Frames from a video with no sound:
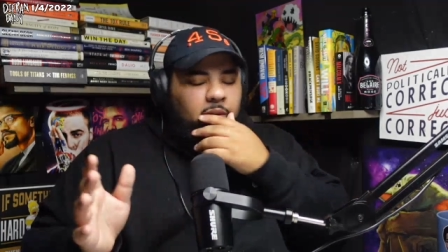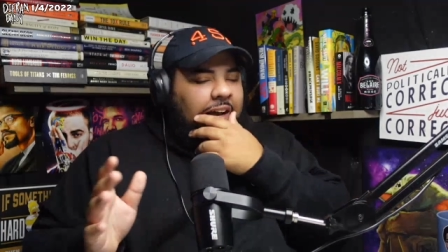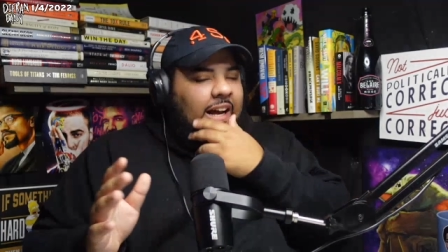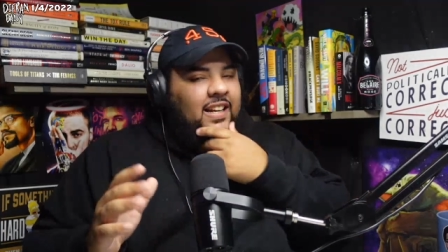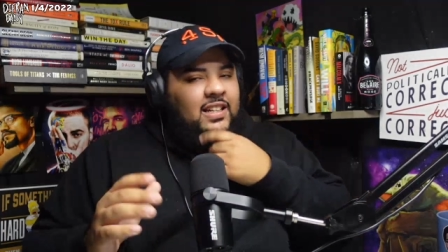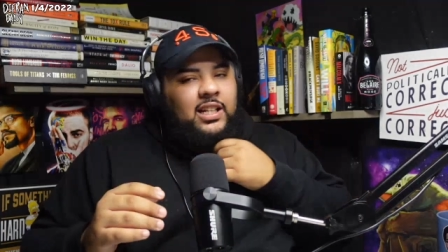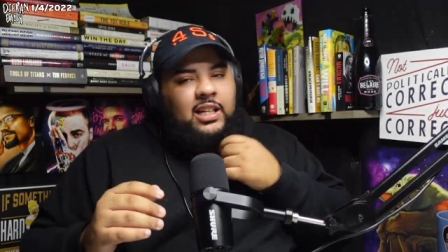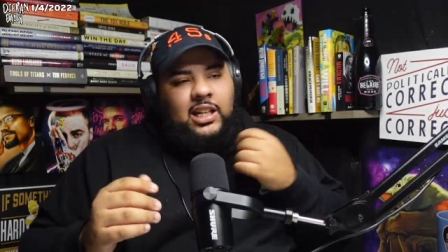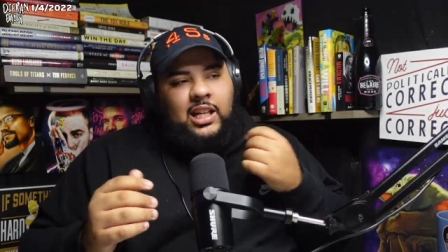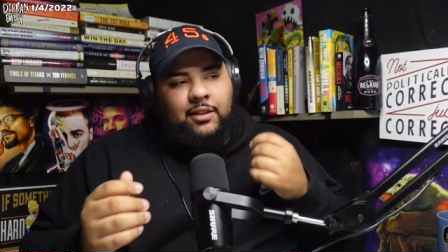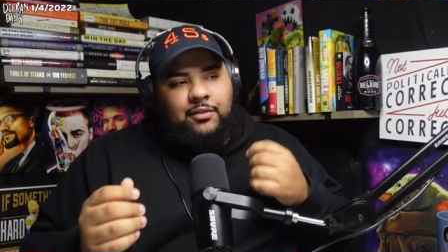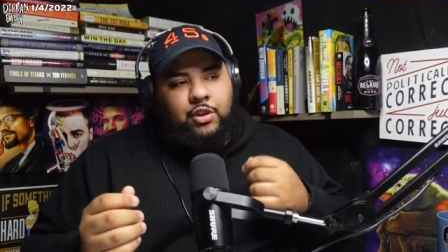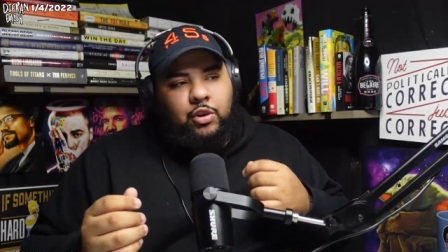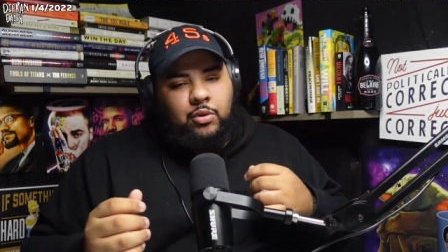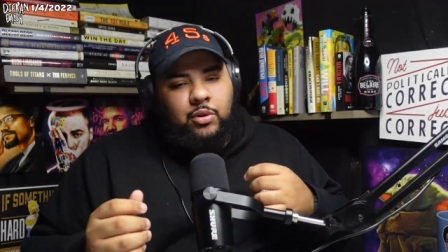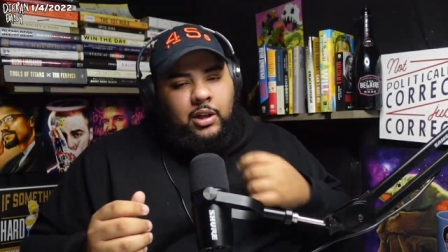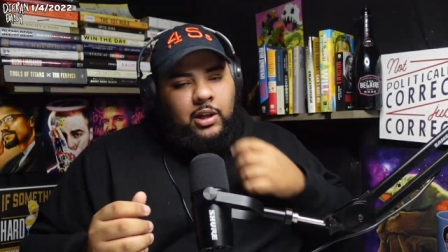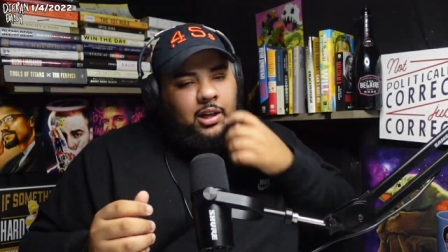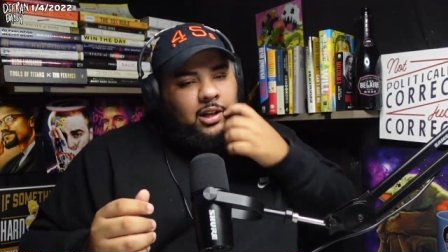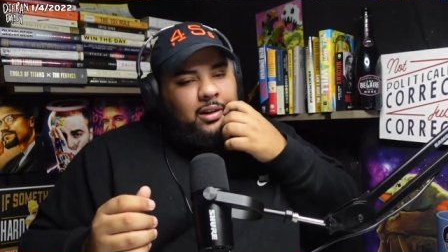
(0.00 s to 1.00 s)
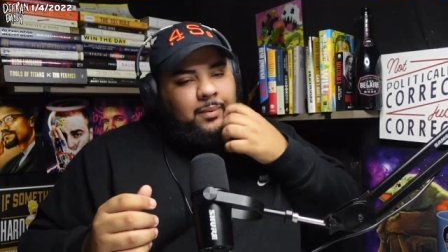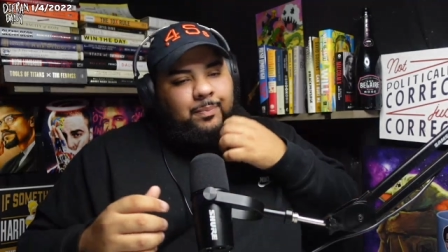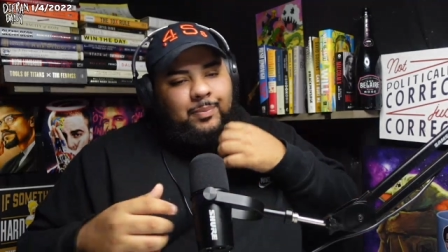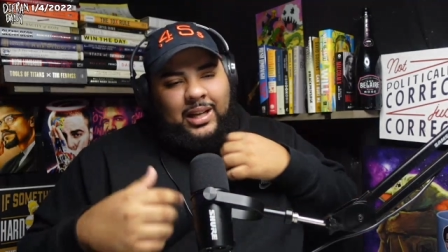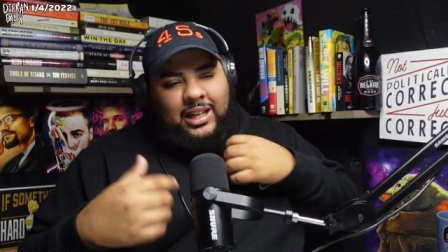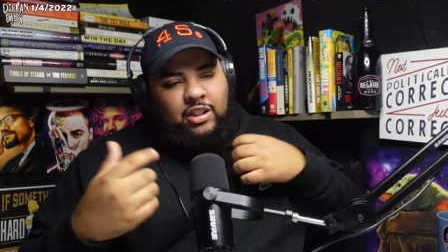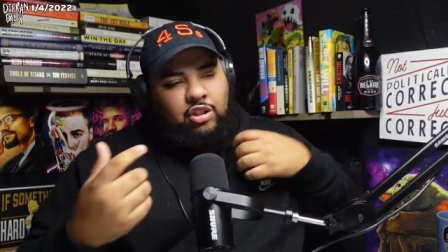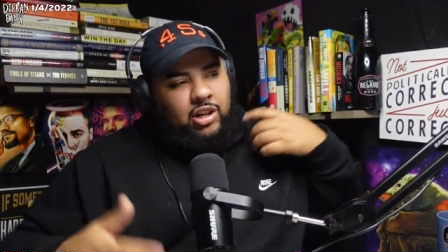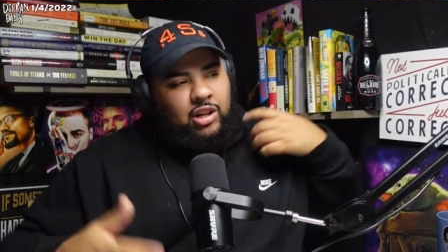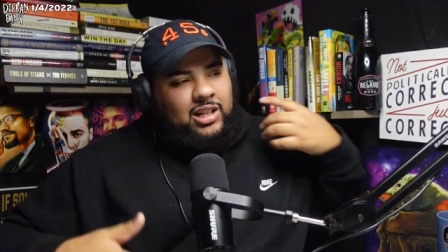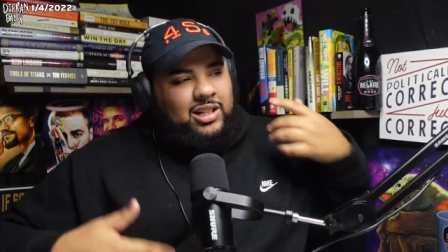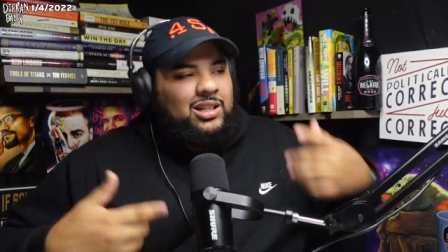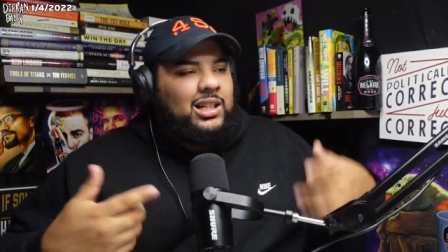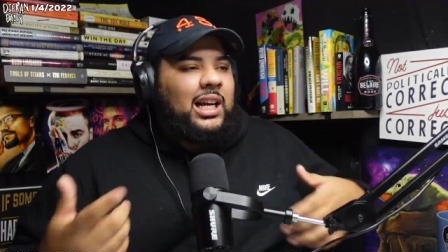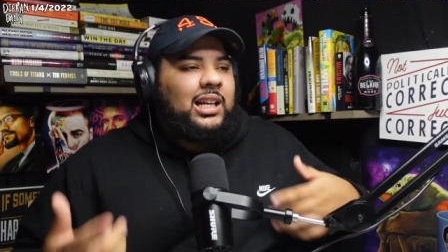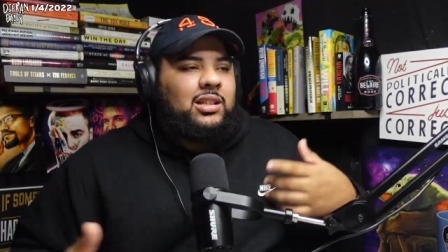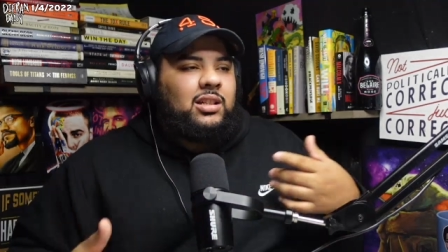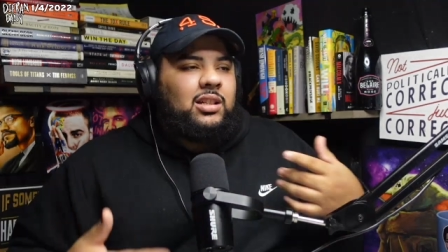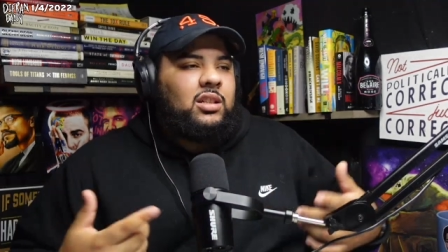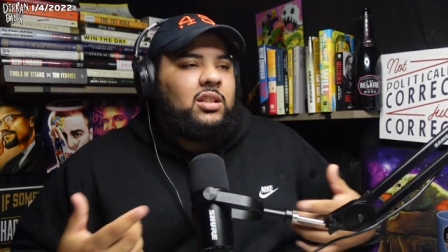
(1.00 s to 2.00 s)
I just need to give you like 3
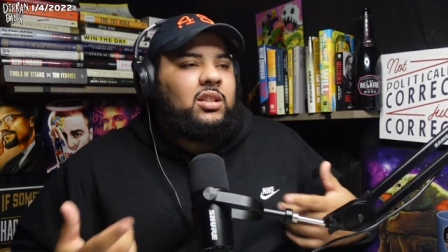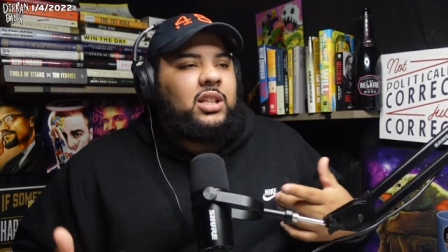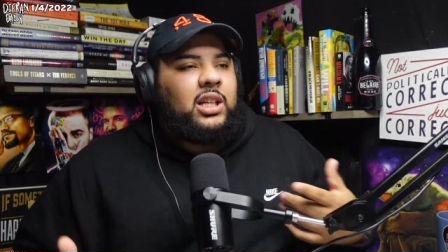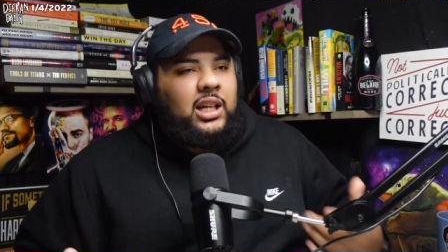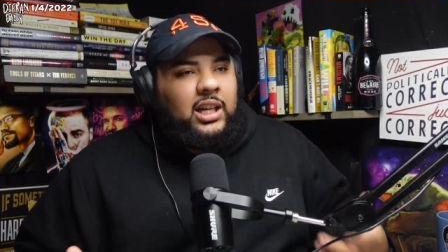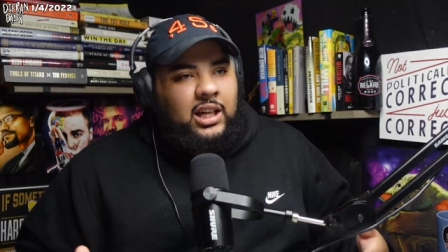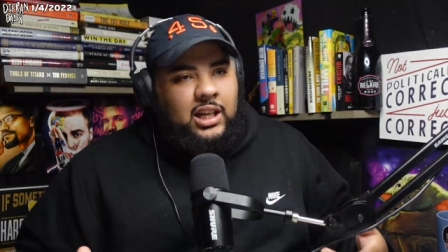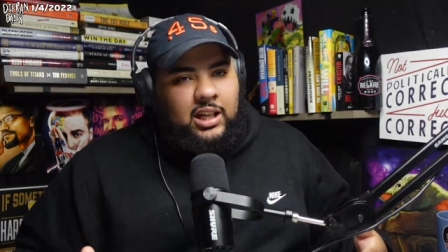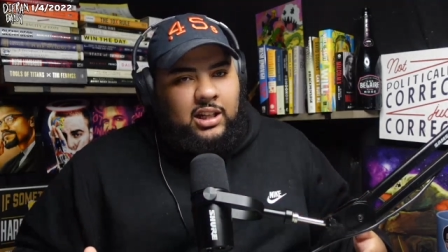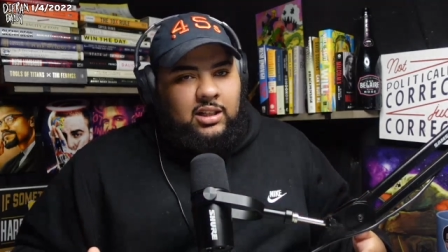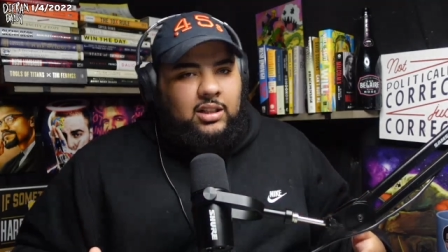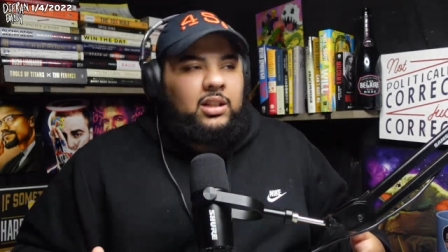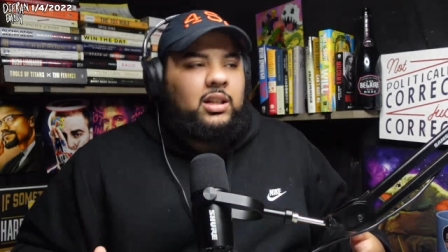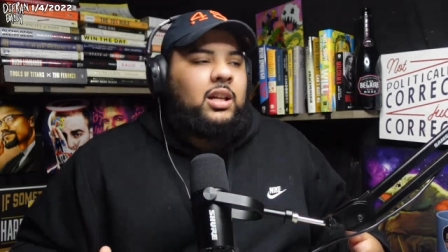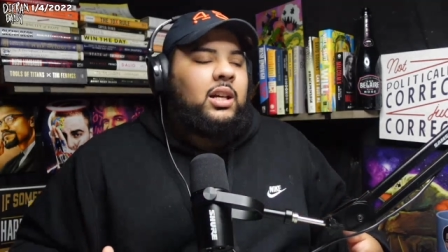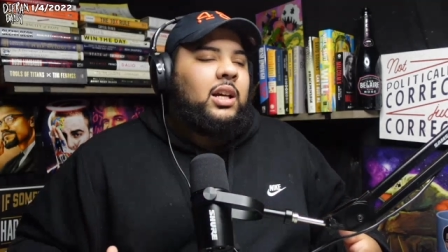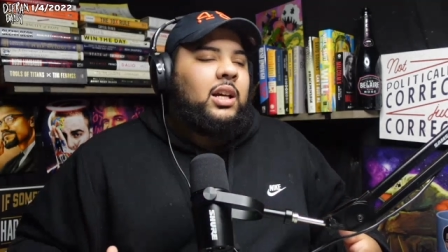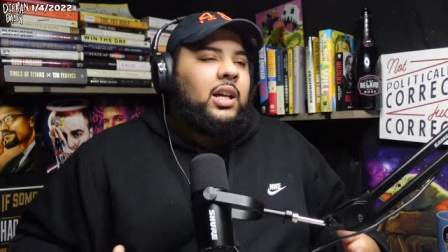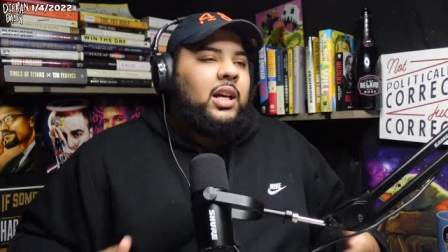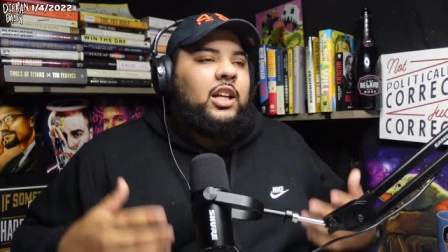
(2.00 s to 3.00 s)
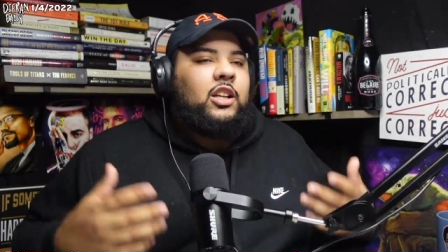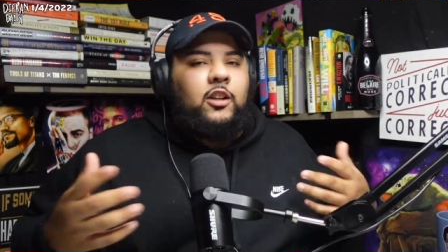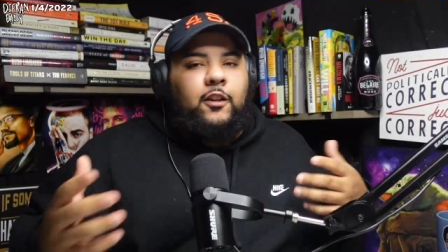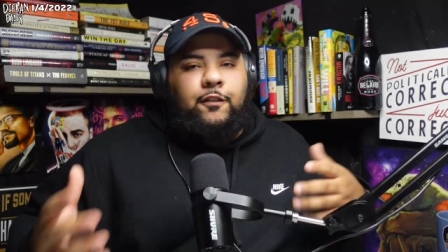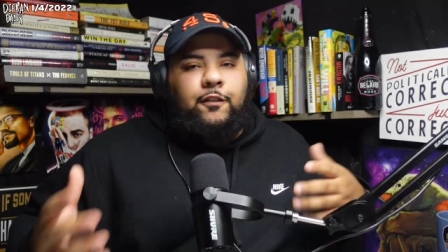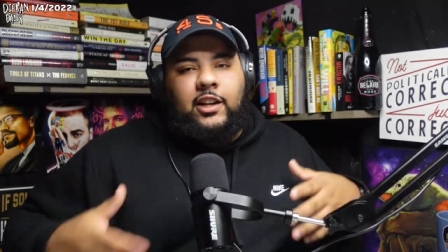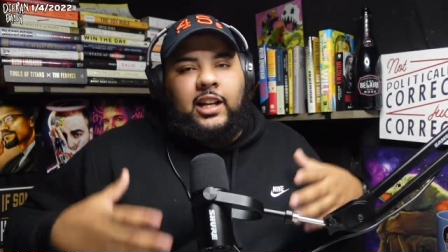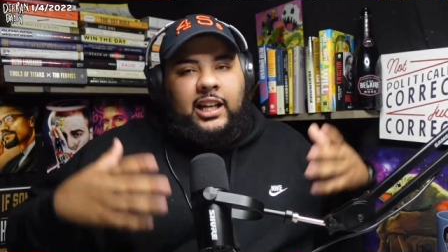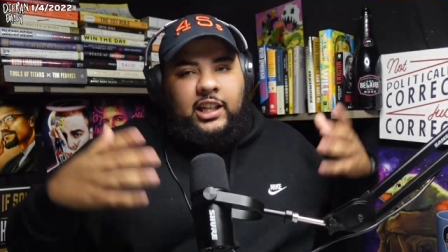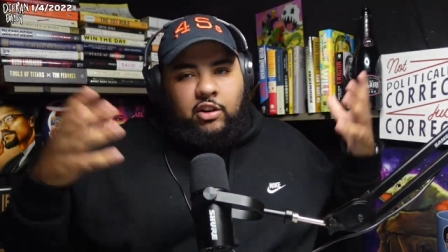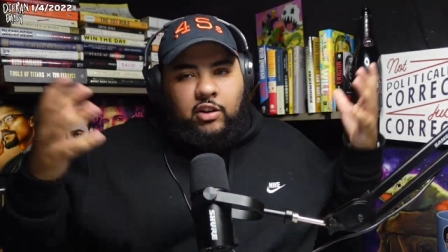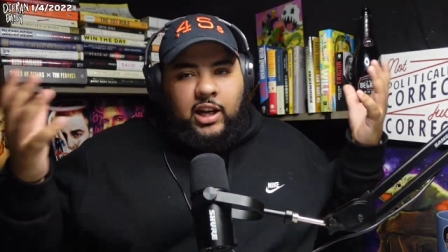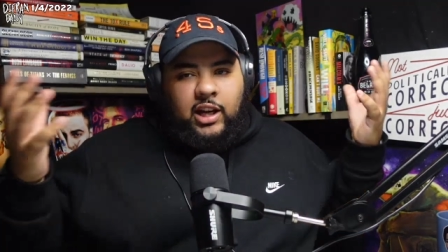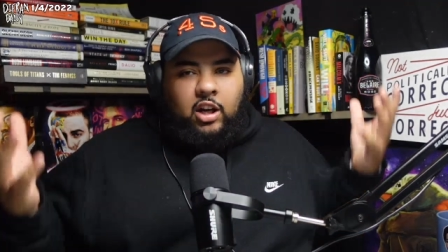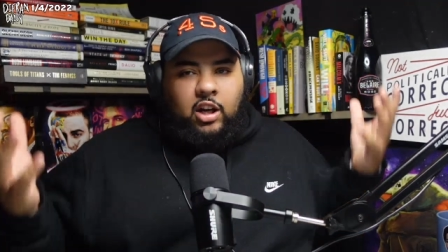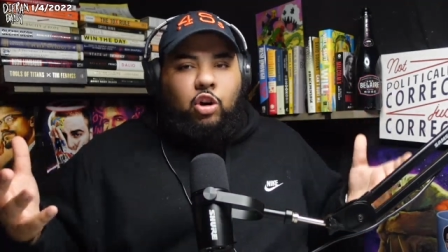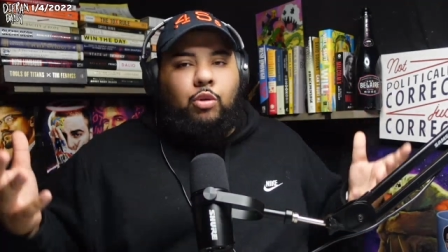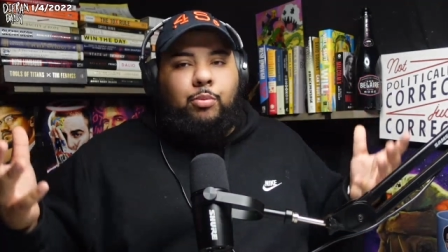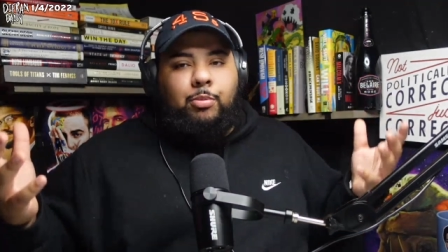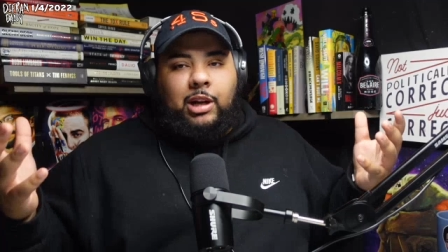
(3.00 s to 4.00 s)
slices of cheese and you'll feel like you ate a
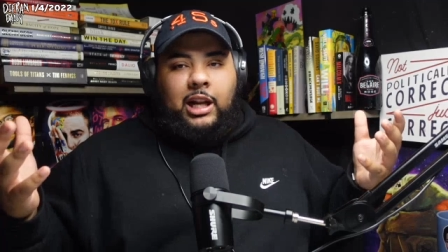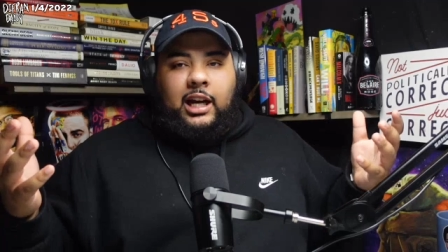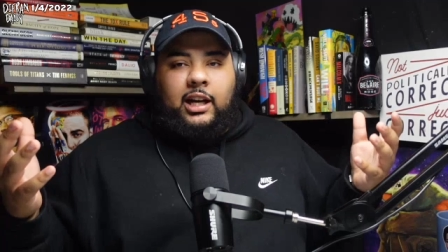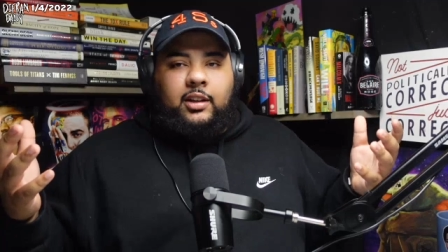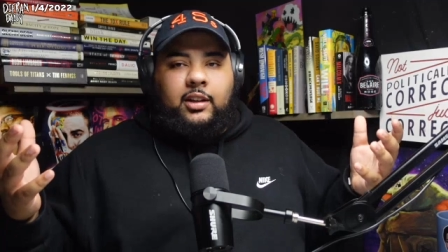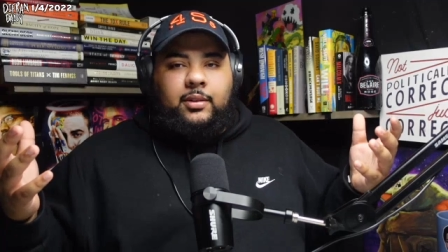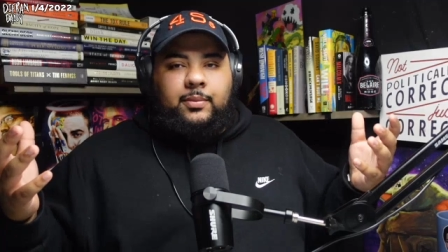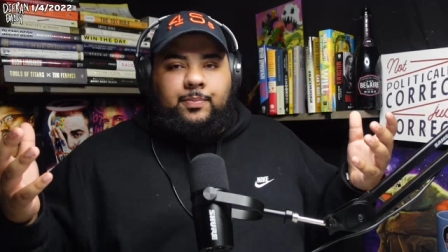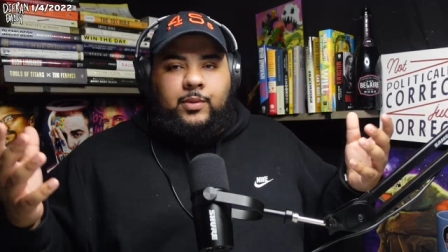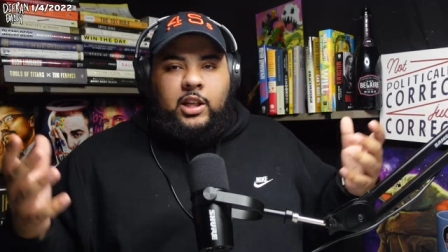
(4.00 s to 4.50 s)
whole block.